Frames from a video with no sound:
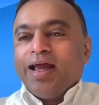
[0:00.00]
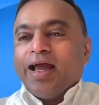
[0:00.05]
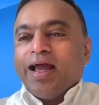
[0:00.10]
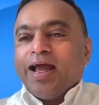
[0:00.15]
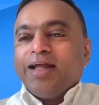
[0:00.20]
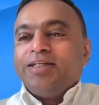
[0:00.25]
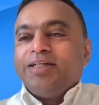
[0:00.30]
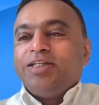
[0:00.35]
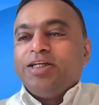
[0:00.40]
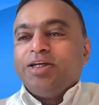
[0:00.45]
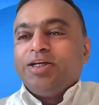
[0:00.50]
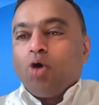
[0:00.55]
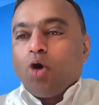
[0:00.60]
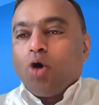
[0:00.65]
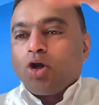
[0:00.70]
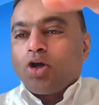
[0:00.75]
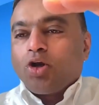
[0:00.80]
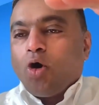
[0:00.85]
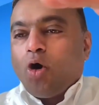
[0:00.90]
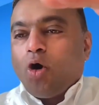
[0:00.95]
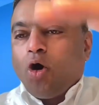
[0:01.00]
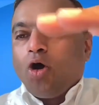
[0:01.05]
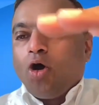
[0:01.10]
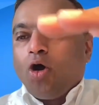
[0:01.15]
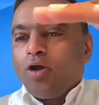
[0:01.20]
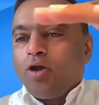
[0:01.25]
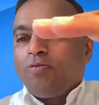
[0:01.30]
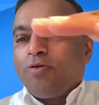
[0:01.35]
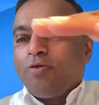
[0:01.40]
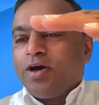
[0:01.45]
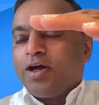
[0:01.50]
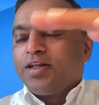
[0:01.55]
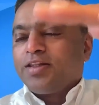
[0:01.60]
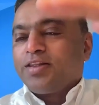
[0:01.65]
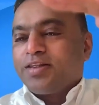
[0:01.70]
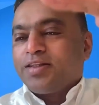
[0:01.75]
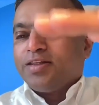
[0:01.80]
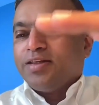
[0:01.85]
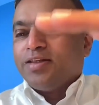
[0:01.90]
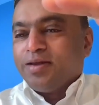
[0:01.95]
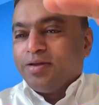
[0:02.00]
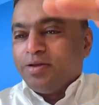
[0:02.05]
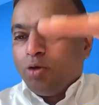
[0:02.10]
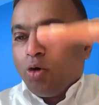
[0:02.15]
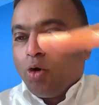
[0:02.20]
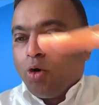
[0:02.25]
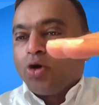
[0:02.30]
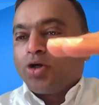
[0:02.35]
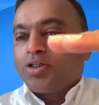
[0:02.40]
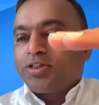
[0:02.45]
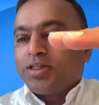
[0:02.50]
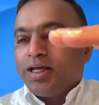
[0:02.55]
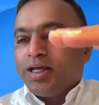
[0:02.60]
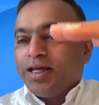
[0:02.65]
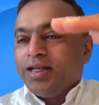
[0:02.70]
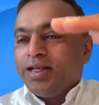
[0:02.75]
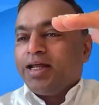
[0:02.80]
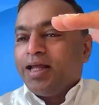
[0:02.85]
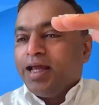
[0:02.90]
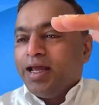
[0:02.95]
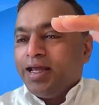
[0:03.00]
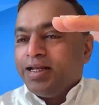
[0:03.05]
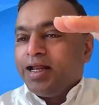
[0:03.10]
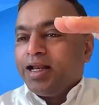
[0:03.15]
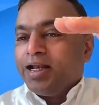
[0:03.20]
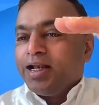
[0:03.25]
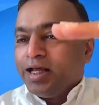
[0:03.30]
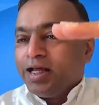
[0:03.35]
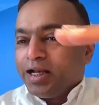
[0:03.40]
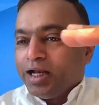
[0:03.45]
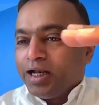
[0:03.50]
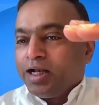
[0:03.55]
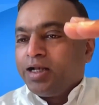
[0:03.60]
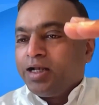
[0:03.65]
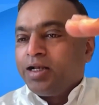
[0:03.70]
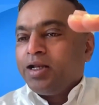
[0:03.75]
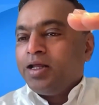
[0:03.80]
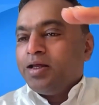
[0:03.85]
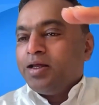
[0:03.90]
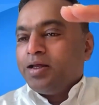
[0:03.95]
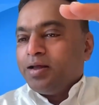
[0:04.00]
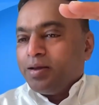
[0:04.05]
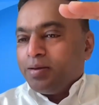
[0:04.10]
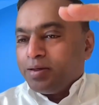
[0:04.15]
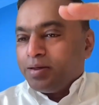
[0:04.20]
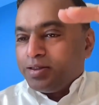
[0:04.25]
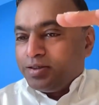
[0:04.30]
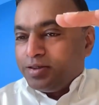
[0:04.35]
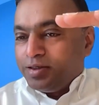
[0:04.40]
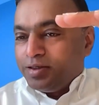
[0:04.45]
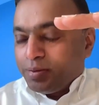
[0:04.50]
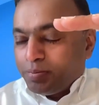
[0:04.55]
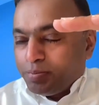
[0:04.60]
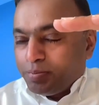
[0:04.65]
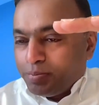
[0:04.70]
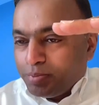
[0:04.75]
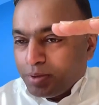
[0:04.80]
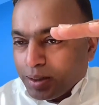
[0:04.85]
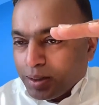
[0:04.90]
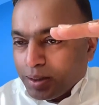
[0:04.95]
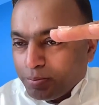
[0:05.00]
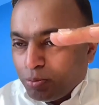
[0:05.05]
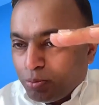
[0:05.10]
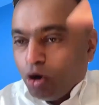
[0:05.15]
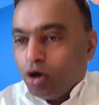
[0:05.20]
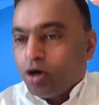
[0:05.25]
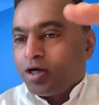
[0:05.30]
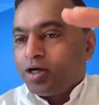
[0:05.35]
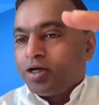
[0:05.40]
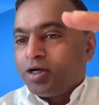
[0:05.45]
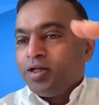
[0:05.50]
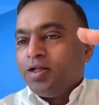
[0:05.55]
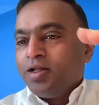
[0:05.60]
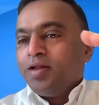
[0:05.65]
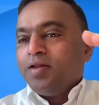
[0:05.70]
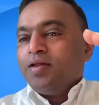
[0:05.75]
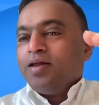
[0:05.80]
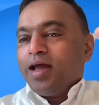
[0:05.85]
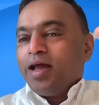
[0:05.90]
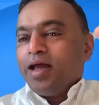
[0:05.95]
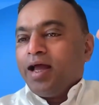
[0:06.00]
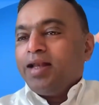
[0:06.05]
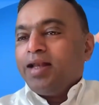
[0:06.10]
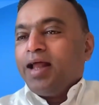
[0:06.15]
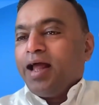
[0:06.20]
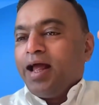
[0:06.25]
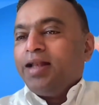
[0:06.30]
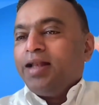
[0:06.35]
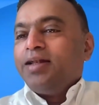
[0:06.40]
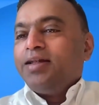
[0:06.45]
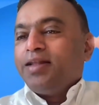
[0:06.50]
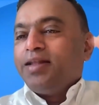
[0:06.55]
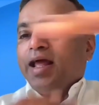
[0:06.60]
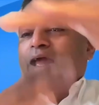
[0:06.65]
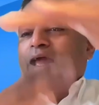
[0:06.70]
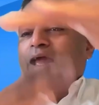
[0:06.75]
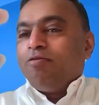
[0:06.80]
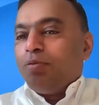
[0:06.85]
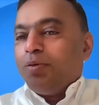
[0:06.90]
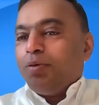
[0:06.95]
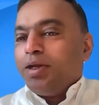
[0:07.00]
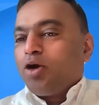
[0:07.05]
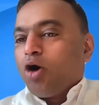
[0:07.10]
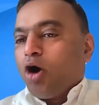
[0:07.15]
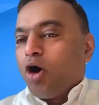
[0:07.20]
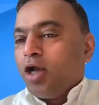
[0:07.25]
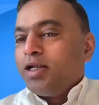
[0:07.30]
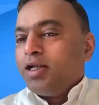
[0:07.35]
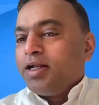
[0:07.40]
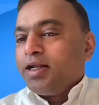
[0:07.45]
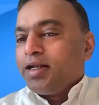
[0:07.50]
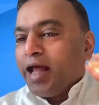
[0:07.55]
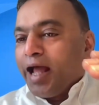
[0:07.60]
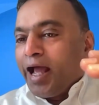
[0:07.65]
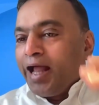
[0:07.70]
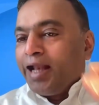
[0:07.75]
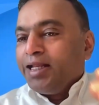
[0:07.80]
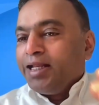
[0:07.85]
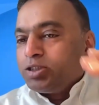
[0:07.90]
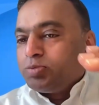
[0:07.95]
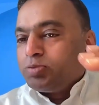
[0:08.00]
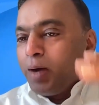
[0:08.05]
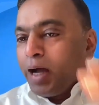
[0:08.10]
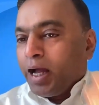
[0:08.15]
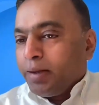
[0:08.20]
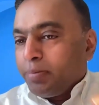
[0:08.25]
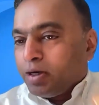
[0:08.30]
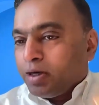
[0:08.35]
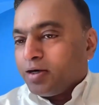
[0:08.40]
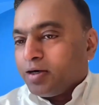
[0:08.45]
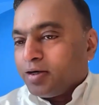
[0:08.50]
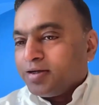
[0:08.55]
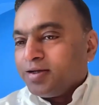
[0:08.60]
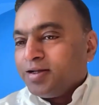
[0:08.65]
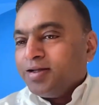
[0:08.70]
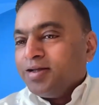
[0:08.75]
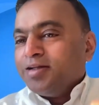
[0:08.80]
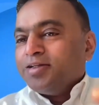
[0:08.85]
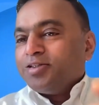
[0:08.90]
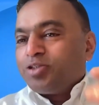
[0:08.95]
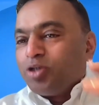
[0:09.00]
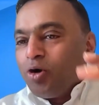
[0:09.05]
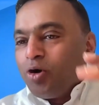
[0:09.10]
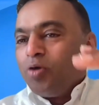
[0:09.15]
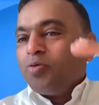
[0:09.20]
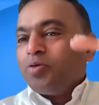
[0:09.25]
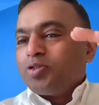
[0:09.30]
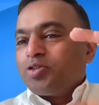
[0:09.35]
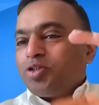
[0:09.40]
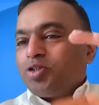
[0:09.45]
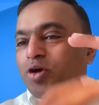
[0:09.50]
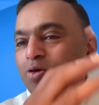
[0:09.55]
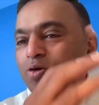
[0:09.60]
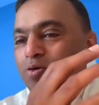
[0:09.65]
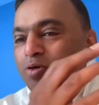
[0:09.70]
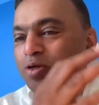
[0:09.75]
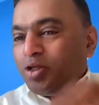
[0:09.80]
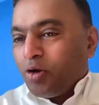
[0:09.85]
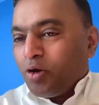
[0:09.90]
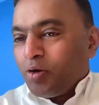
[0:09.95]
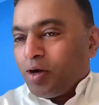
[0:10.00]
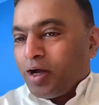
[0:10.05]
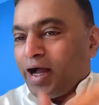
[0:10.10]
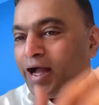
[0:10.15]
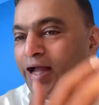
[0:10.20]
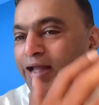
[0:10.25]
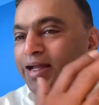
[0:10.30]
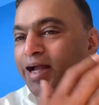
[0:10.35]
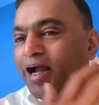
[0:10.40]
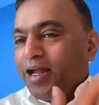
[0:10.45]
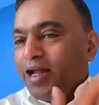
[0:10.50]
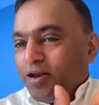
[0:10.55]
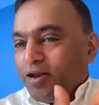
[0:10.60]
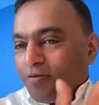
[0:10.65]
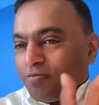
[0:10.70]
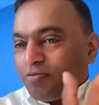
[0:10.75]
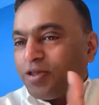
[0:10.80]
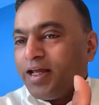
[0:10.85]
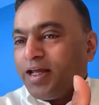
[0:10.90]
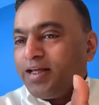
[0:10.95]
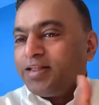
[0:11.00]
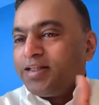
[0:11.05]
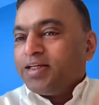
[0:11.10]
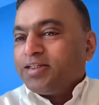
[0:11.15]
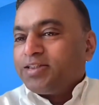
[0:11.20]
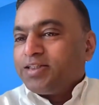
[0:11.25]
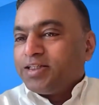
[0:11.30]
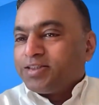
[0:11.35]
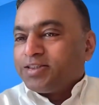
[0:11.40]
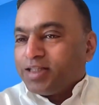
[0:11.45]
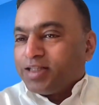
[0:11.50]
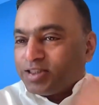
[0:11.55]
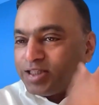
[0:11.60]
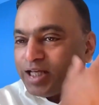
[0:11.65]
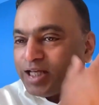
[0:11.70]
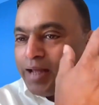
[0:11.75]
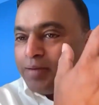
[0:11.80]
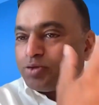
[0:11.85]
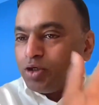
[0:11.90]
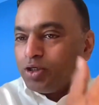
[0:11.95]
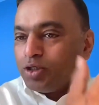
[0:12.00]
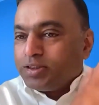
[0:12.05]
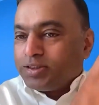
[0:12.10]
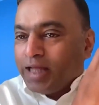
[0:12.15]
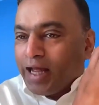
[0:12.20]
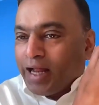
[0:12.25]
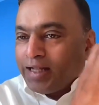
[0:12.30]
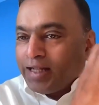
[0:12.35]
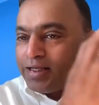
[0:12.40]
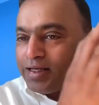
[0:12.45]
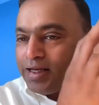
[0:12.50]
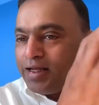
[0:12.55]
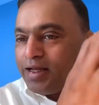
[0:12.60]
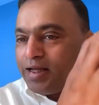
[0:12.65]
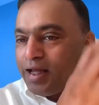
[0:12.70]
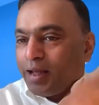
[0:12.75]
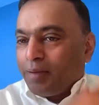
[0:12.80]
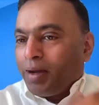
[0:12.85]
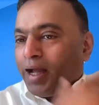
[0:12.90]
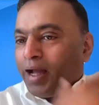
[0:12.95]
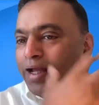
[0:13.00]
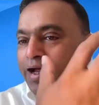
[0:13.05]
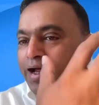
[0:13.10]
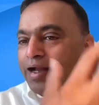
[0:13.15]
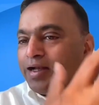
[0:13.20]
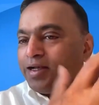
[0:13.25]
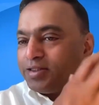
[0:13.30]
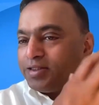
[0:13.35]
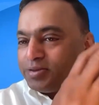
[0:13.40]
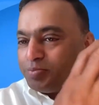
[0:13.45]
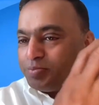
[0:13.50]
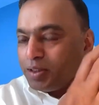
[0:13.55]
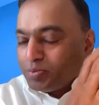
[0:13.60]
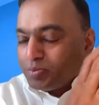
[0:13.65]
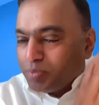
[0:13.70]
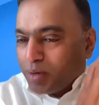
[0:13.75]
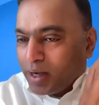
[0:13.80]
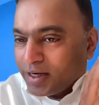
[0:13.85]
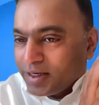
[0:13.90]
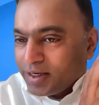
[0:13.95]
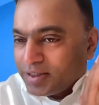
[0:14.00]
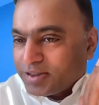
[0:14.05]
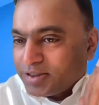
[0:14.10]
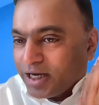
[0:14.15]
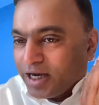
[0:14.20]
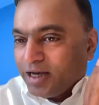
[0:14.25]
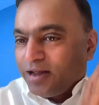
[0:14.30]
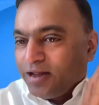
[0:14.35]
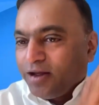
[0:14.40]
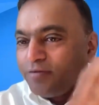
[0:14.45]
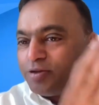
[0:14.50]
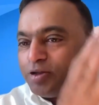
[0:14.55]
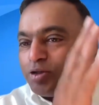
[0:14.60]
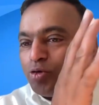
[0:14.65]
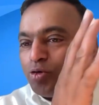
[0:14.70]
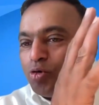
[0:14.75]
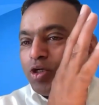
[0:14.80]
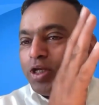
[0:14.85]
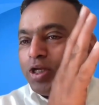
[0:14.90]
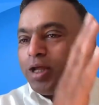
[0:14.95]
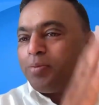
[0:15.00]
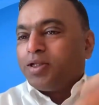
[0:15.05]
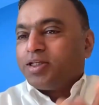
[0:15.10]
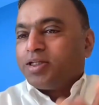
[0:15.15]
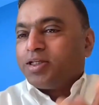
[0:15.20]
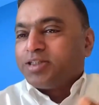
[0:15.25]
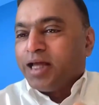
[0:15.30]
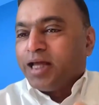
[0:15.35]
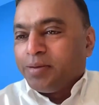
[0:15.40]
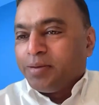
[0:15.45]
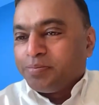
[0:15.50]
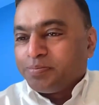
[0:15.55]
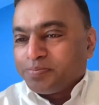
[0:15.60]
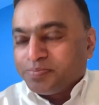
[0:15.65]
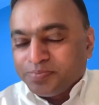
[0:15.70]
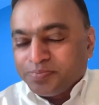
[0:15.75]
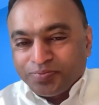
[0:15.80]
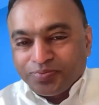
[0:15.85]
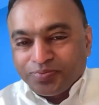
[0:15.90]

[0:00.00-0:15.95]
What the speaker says: And she wrote all of her notes in a little book, and everybody called it Annie's Bible. So I kind of think this is the same. So is that is my understanding of the truth table the same?